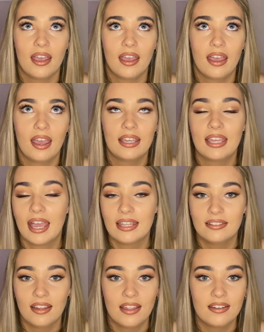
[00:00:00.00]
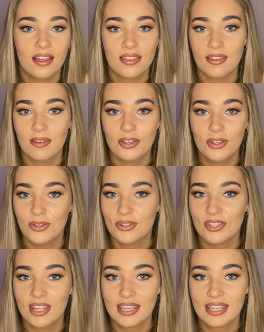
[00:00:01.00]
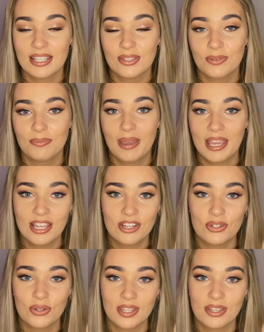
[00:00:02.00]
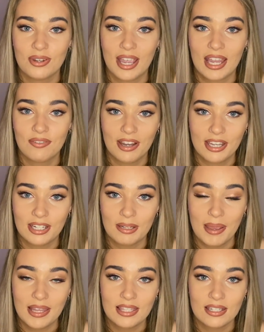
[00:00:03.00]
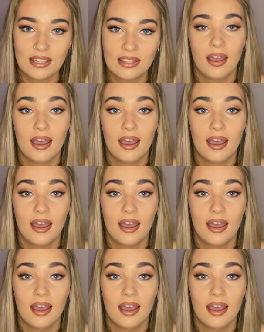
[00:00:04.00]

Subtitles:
again, another huge thing is making sure that you're getting regular maintenance.